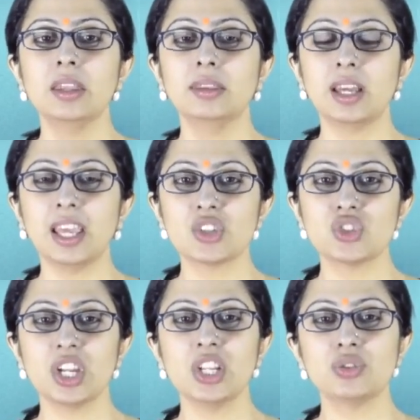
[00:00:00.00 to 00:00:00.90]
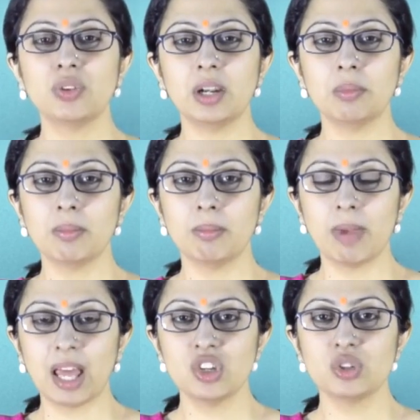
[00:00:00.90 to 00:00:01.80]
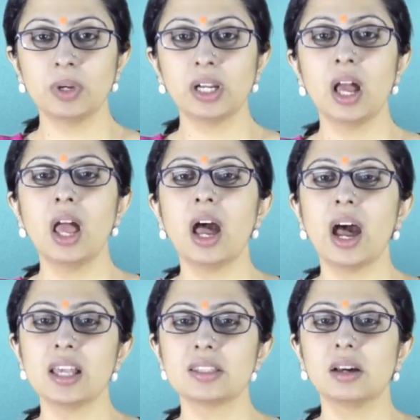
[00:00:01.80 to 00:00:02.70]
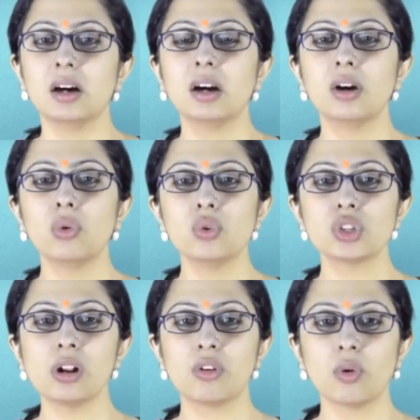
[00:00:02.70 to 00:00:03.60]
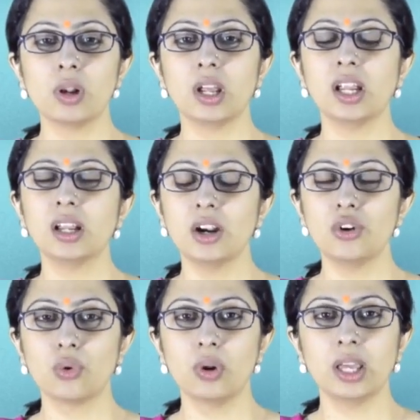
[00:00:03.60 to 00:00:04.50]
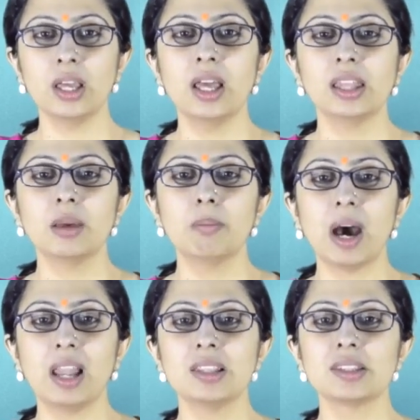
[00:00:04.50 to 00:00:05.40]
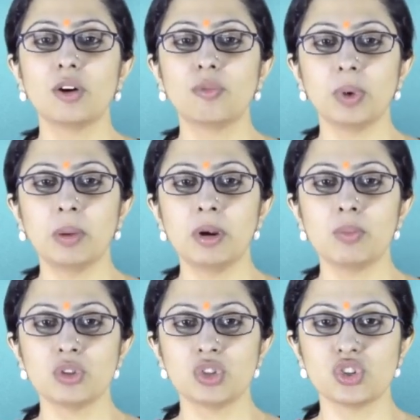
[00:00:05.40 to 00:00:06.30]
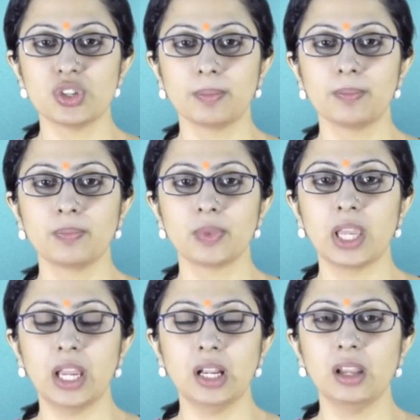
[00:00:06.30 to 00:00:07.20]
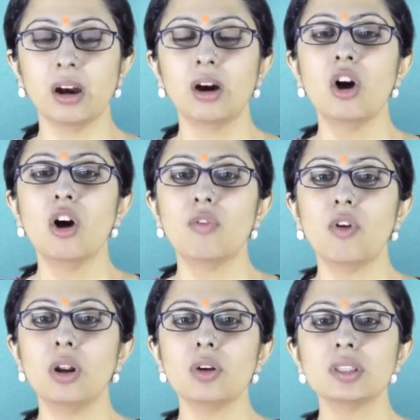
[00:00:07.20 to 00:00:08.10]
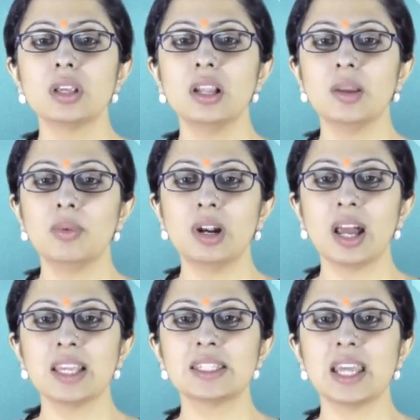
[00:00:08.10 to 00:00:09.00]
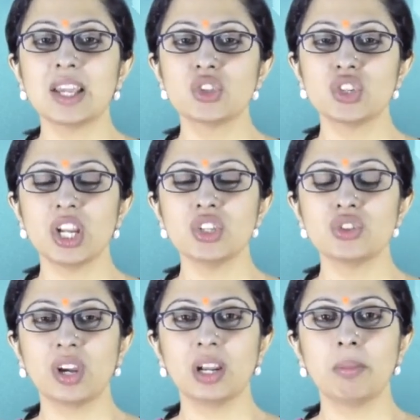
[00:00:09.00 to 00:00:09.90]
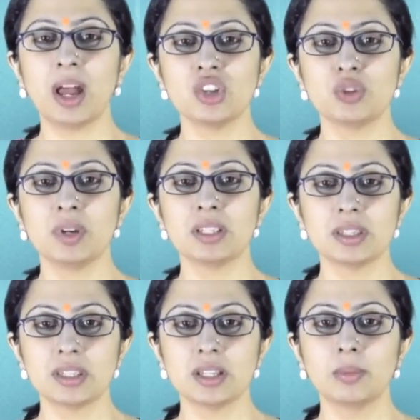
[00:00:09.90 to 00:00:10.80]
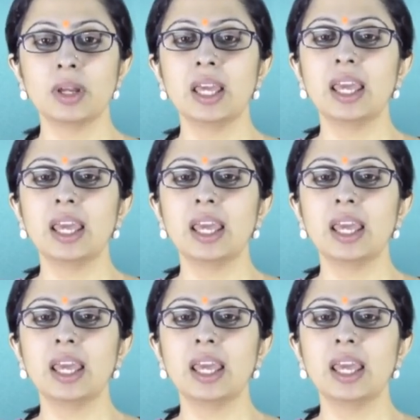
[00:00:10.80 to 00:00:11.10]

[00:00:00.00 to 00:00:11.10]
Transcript: The exchange rate management has a crucial role in controlling the balance of payment position. India follows the liberalized exchange rate management system